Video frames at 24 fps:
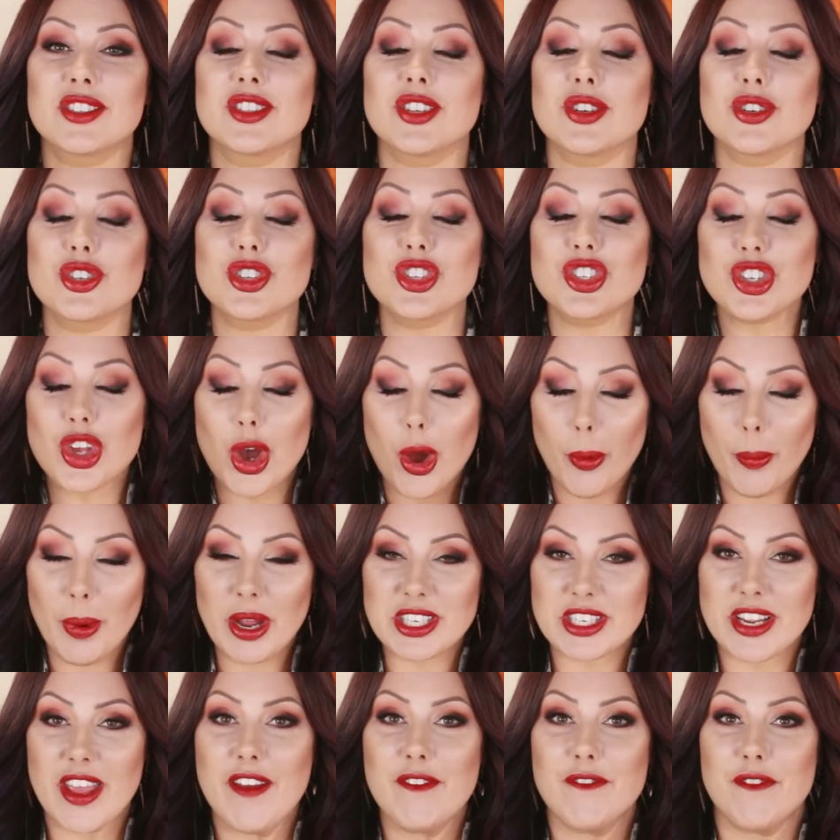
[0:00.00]
There's so
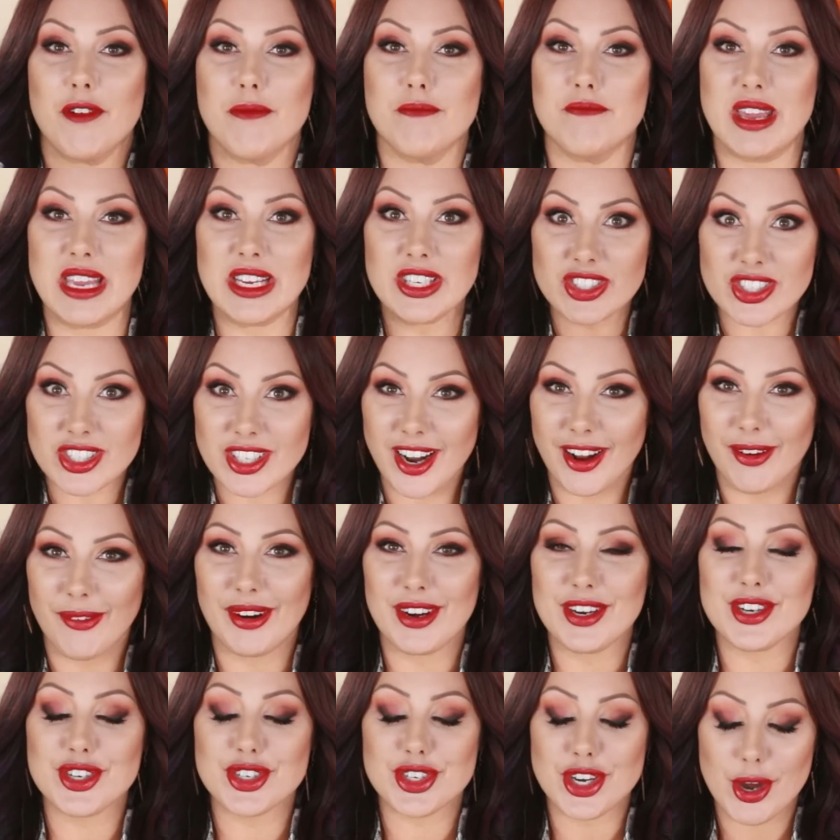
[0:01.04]
much information I
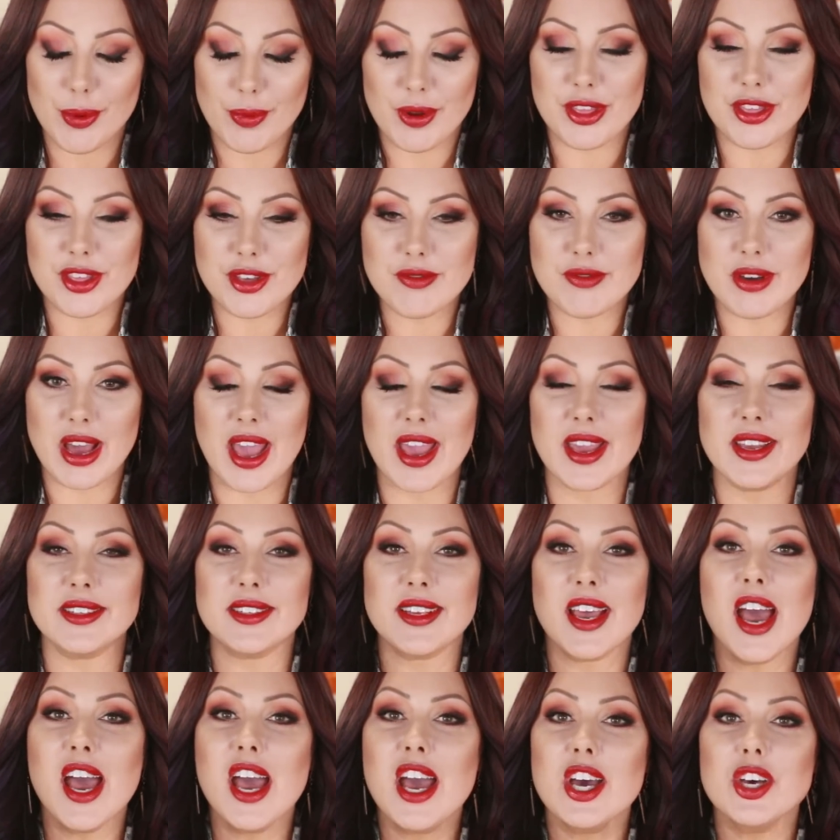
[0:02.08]
want to share with you guys.